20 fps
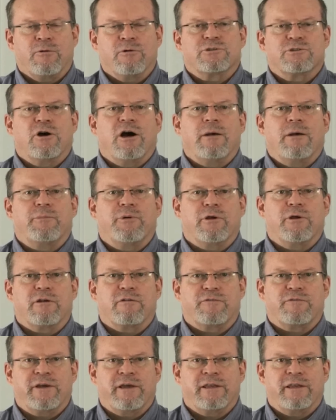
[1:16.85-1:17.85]
or it's
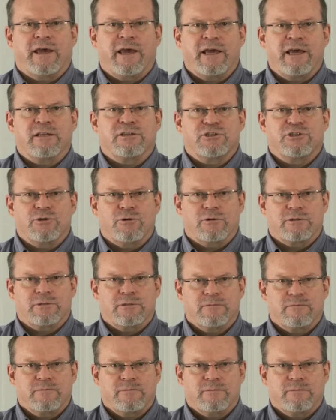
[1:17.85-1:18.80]
hypertrophied and short,